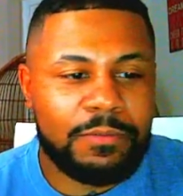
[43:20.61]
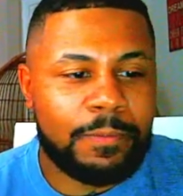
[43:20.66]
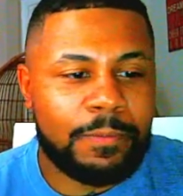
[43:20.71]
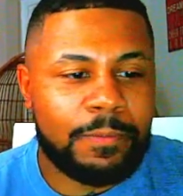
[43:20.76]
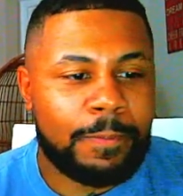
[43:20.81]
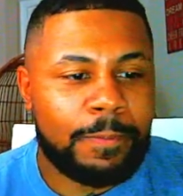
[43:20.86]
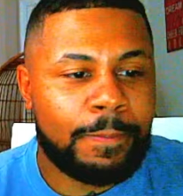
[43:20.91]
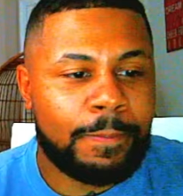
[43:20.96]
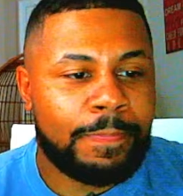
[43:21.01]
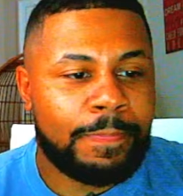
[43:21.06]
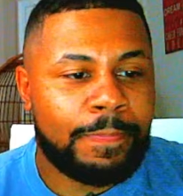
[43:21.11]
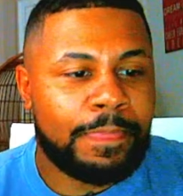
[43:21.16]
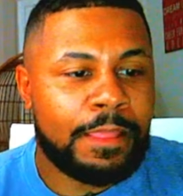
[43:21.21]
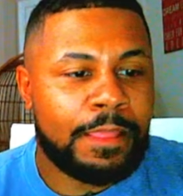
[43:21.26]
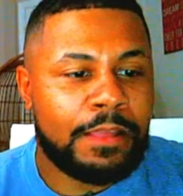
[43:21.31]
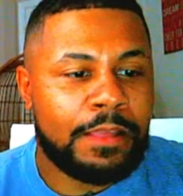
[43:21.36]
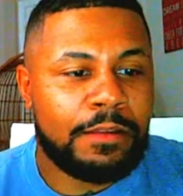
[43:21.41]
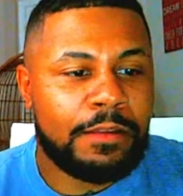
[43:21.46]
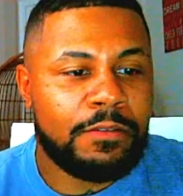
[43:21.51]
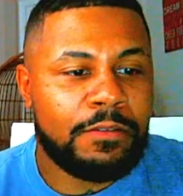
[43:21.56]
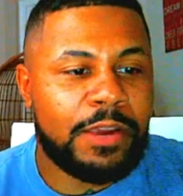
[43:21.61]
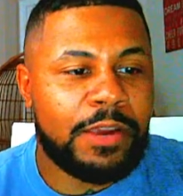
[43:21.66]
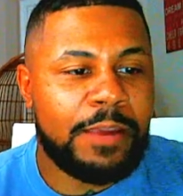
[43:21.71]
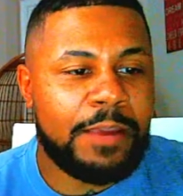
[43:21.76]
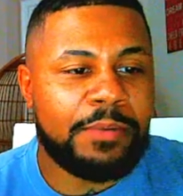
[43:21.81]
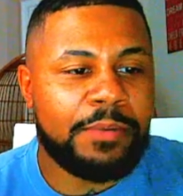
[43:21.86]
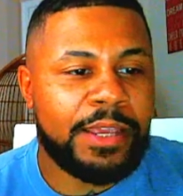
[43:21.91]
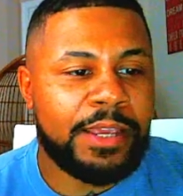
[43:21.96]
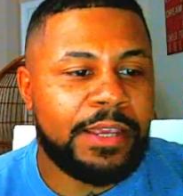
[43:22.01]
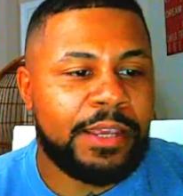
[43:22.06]
Great plays. They
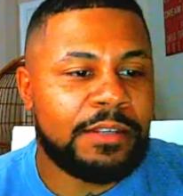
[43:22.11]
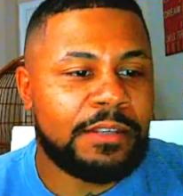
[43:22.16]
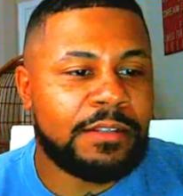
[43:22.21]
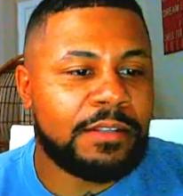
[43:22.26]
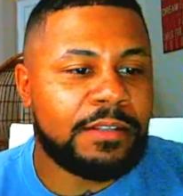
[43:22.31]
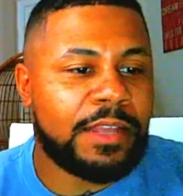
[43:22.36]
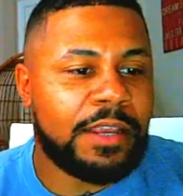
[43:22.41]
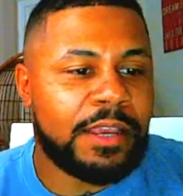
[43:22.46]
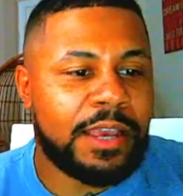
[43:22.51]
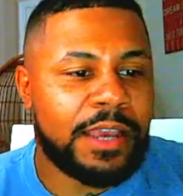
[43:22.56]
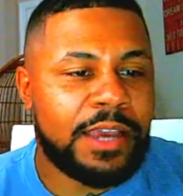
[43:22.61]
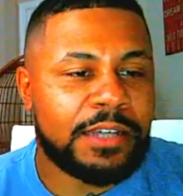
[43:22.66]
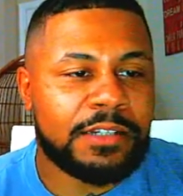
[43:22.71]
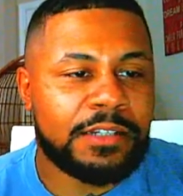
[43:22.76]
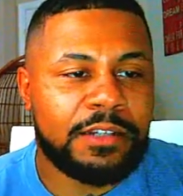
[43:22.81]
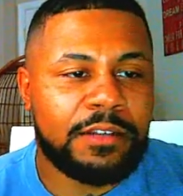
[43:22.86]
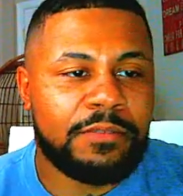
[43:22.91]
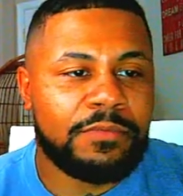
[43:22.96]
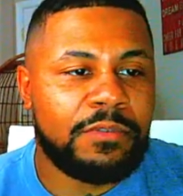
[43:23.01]
cashed up for us.